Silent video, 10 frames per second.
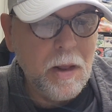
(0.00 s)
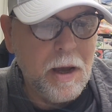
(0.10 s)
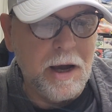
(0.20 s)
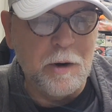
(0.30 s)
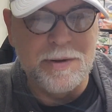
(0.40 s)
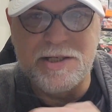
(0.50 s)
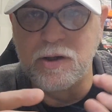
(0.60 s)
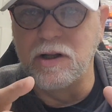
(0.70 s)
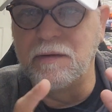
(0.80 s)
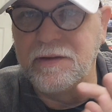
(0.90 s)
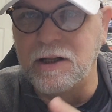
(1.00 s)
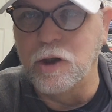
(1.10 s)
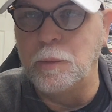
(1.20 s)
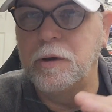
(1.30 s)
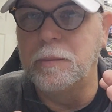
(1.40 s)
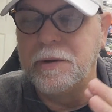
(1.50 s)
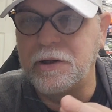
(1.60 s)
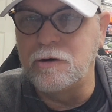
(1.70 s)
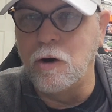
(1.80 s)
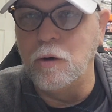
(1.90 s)
Everybody still loved the aluminum and
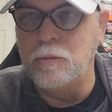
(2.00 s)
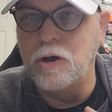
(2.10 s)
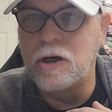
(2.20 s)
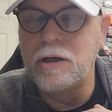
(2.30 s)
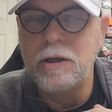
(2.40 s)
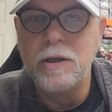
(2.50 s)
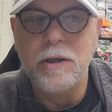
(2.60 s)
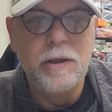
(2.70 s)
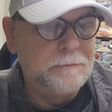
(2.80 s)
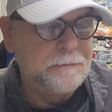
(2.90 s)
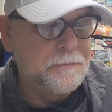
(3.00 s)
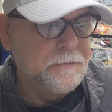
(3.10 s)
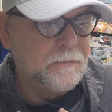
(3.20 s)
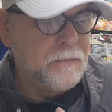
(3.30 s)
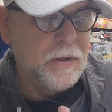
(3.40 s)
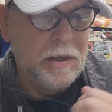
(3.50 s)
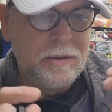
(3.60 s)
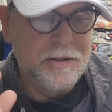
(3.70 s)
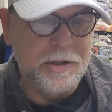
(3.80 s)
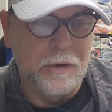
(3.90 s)
the chrome look.
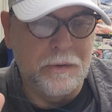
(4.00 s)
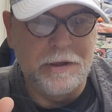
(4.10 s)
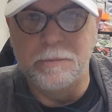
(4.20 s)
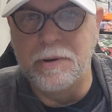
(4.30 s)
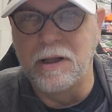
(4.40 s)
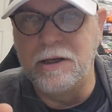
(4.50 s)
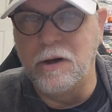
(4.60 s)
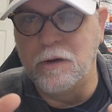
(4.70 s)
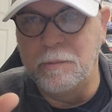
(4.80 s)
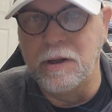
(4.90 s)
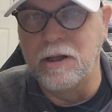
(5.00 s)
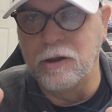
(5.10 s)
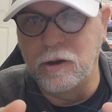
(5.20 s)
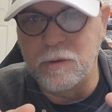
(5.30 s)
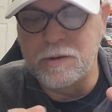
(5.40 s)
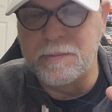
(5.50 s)
So, and the billet look was